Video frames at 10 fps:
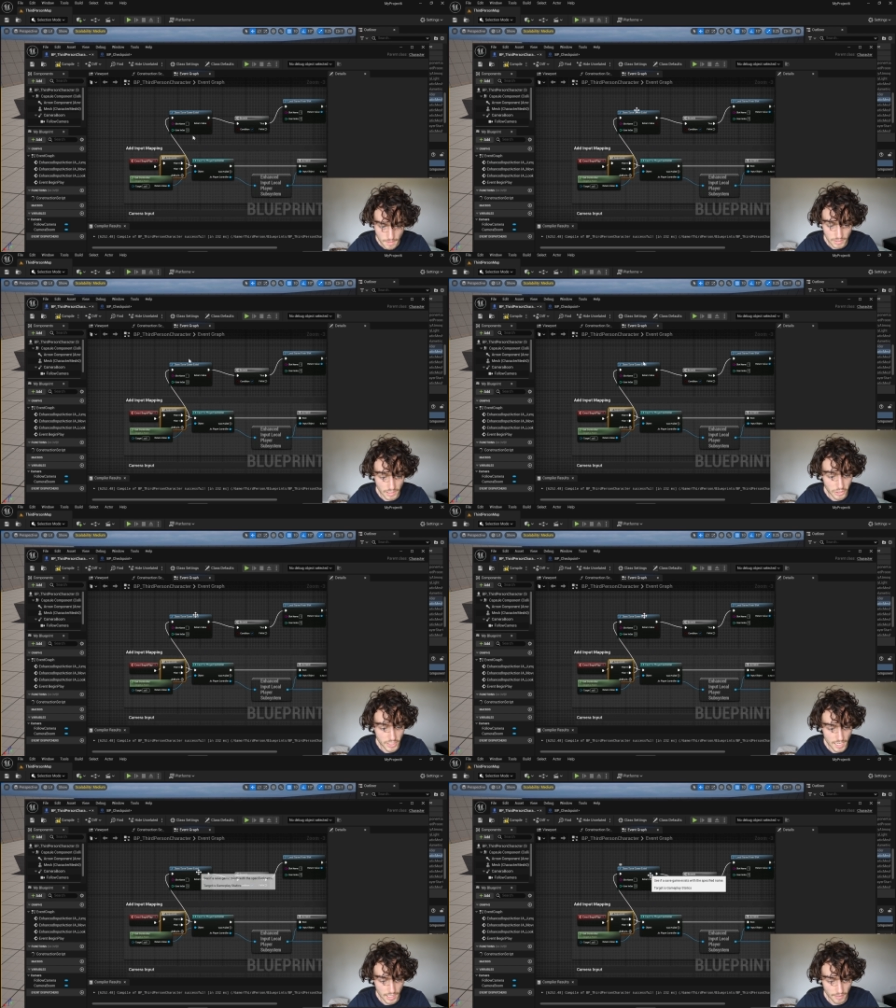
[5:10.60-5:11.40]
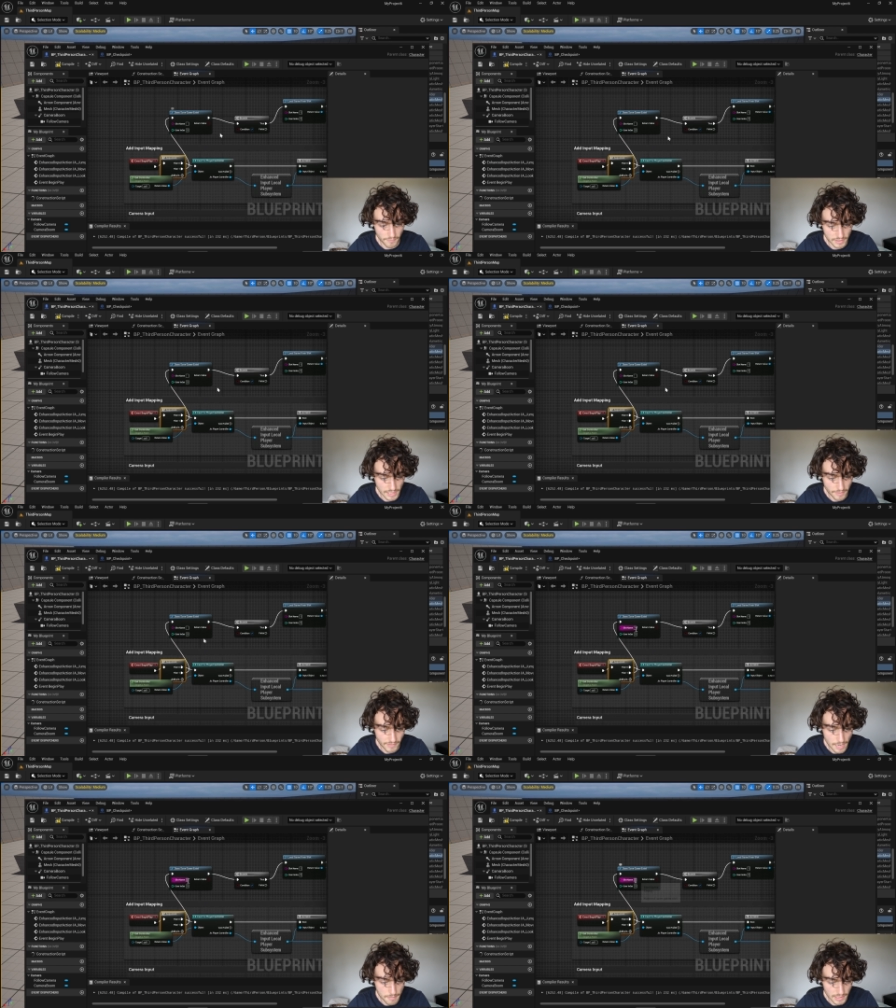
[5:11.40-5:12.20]
it's going to check if a save
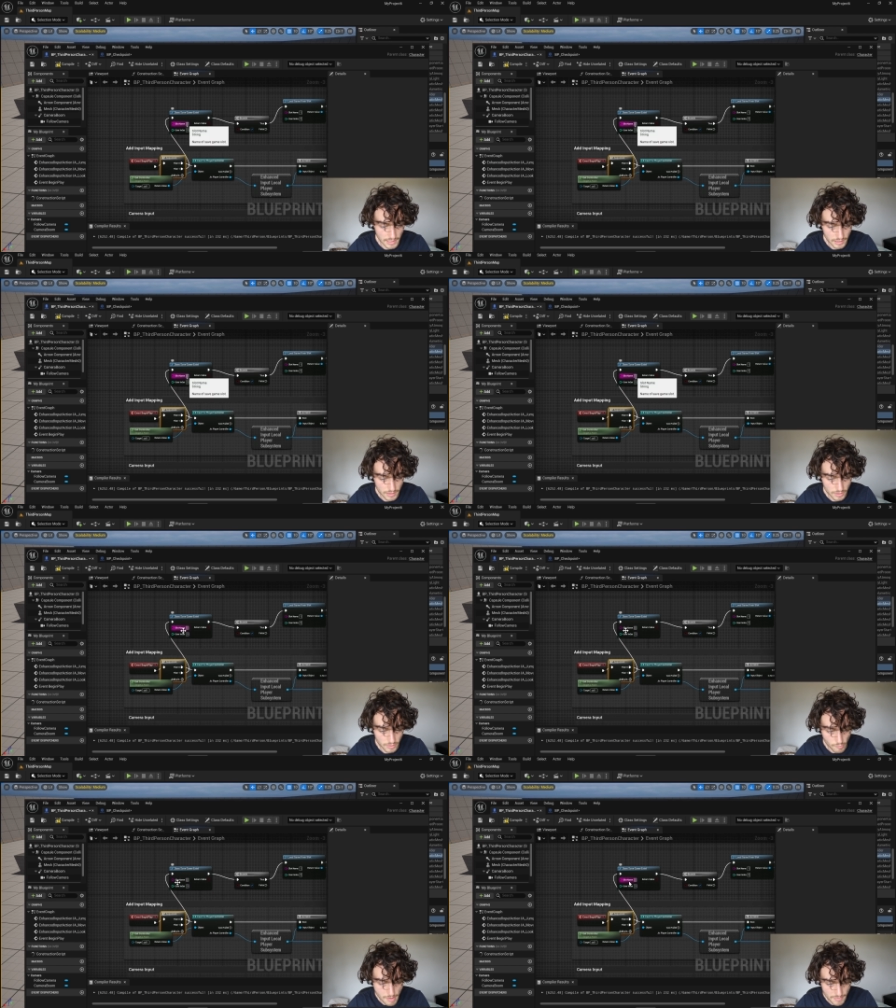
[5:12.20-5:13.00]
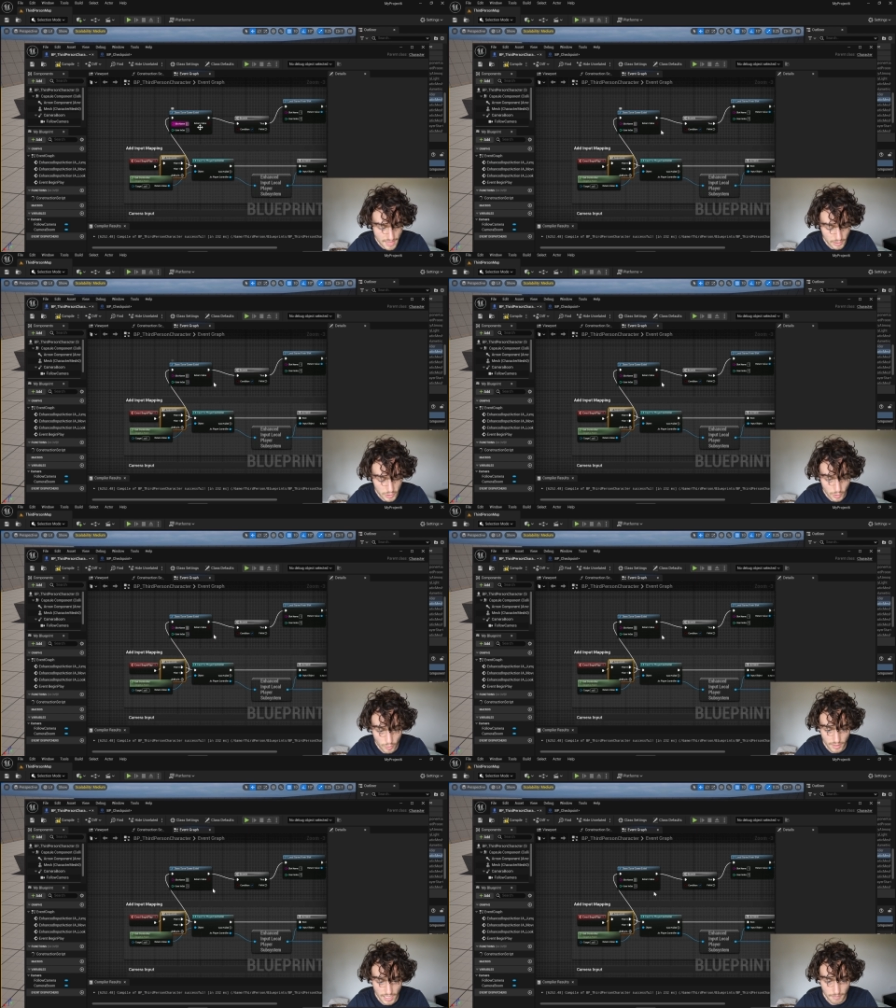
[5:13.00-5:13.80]
game exists. Remember that
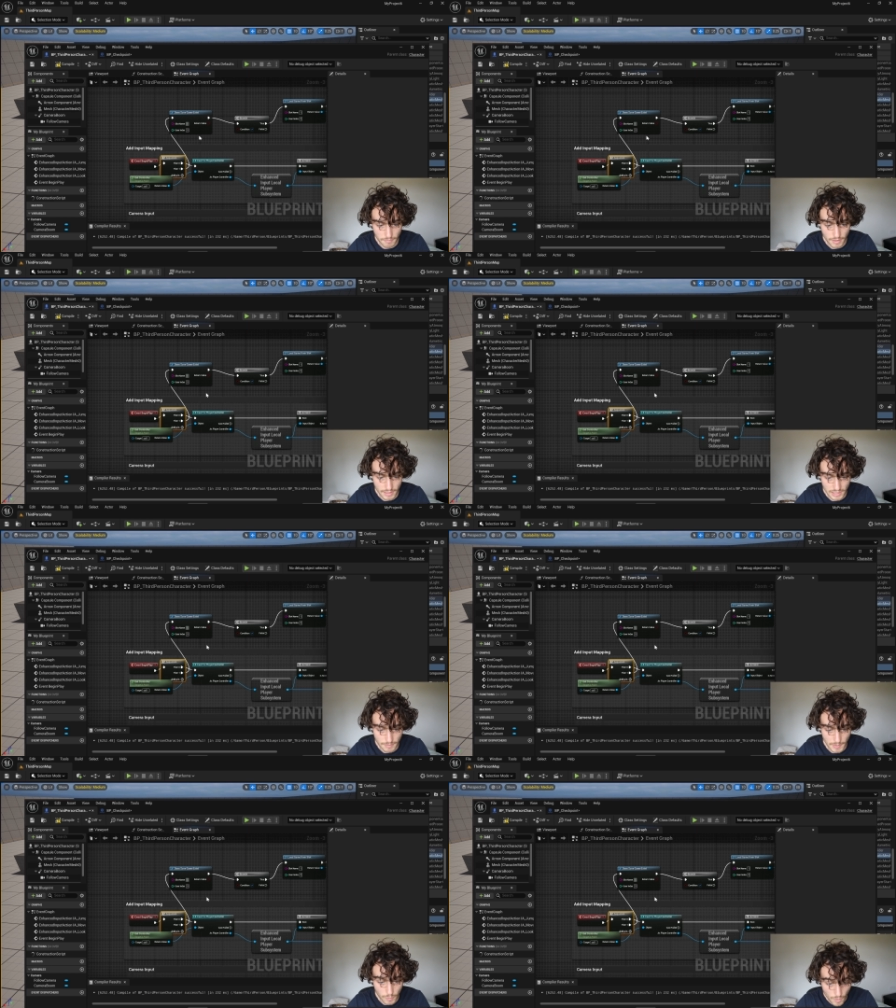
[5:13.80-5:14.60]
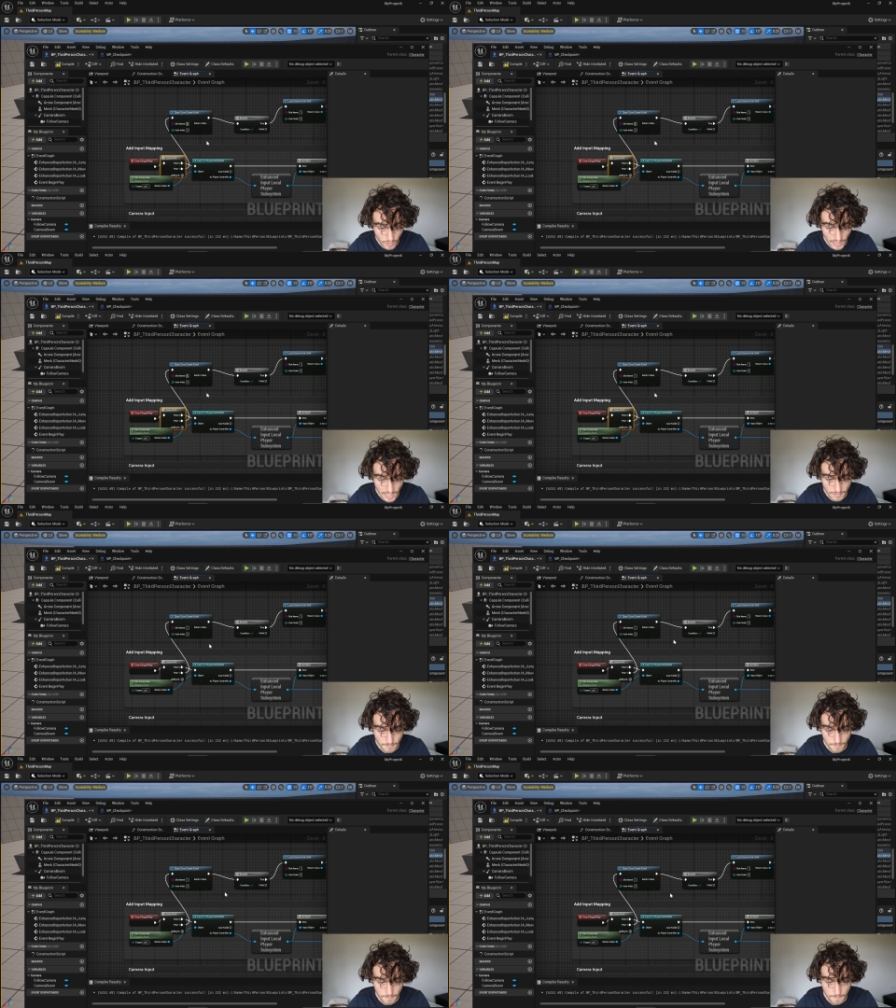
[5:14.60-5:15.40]
slot name needs to be one again.